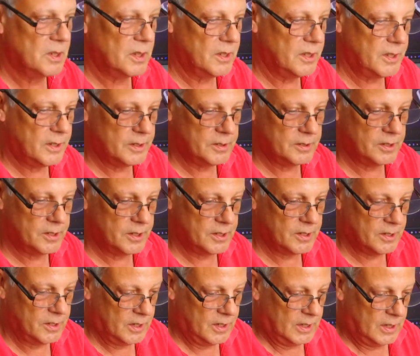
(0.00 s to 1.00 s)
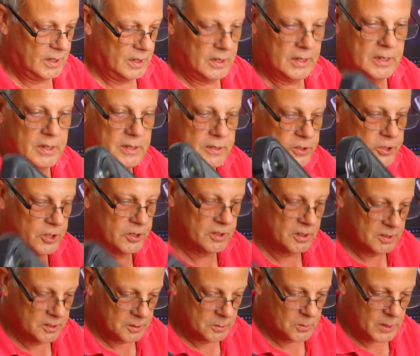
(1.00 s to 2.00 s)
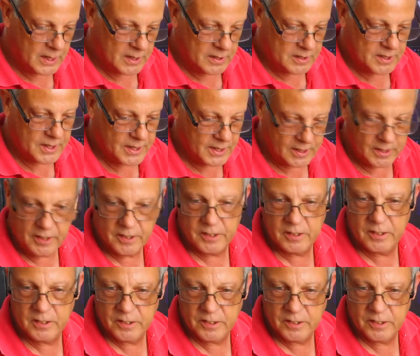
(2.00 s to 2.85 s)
And took a little while to get here.